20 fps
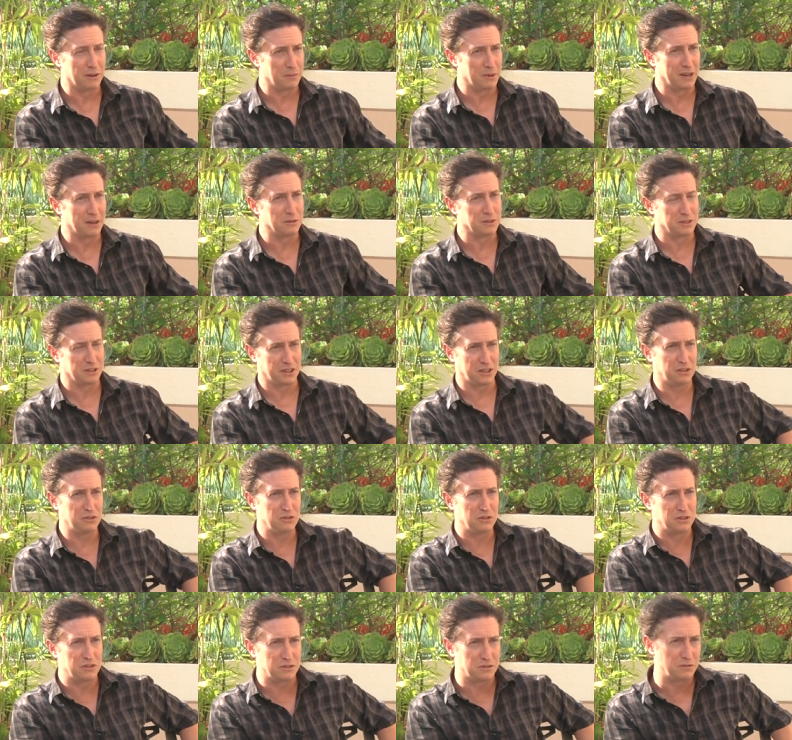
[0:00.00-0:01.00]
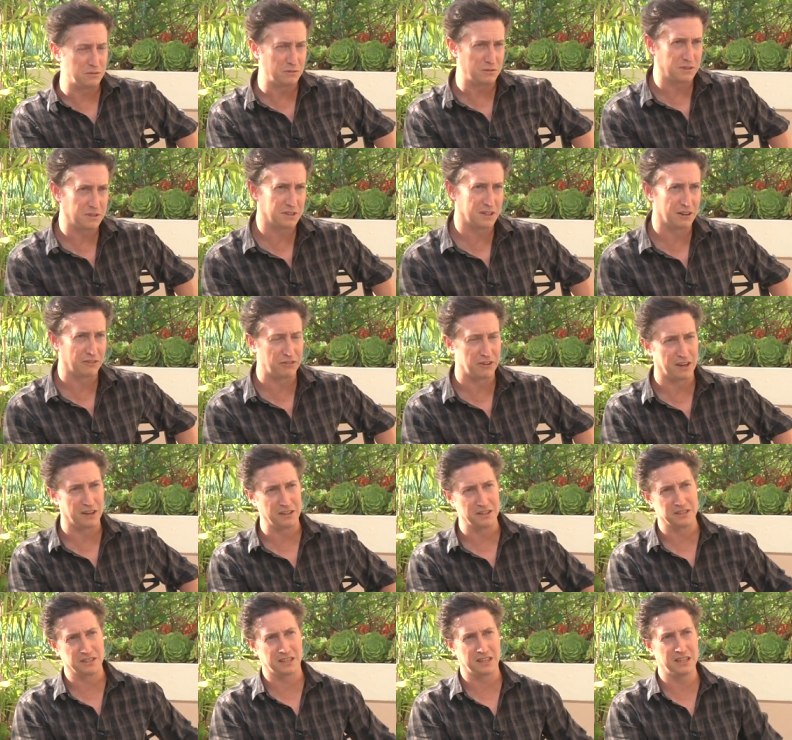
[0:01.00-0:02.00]
I mean, I was a huge
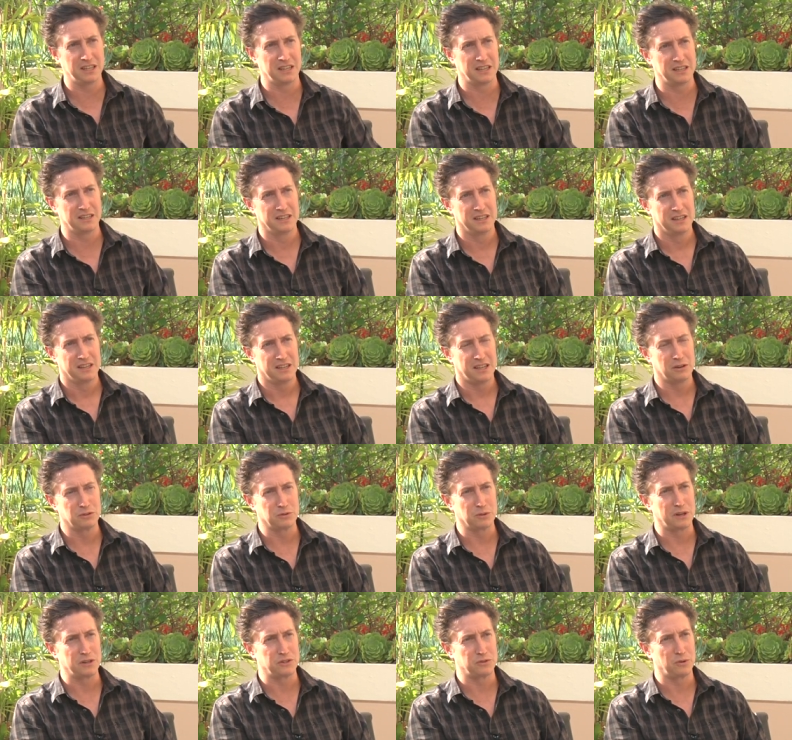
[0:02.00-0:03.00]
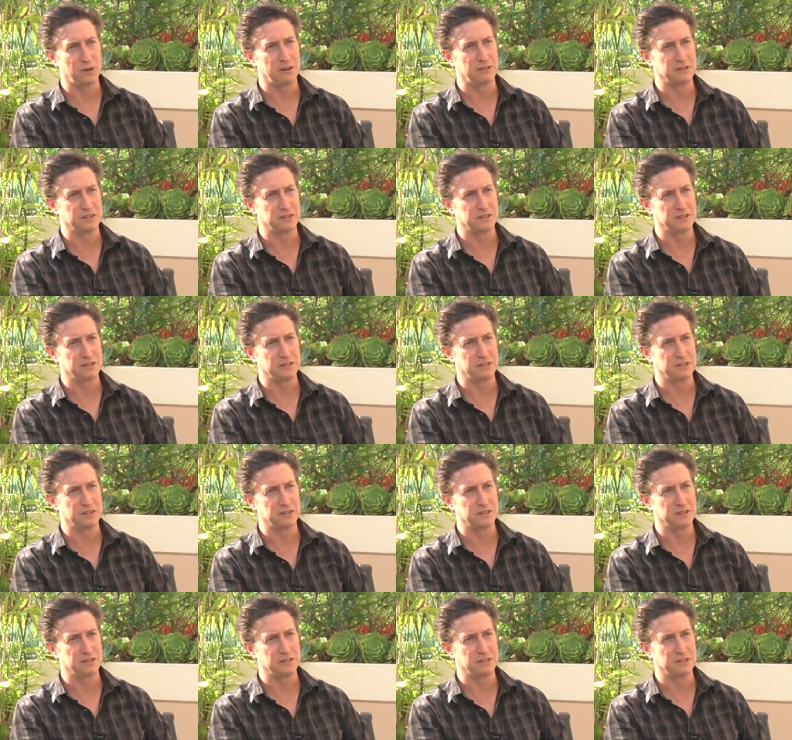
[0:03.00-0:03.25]
cinephile as a kid. That was when I was twelve.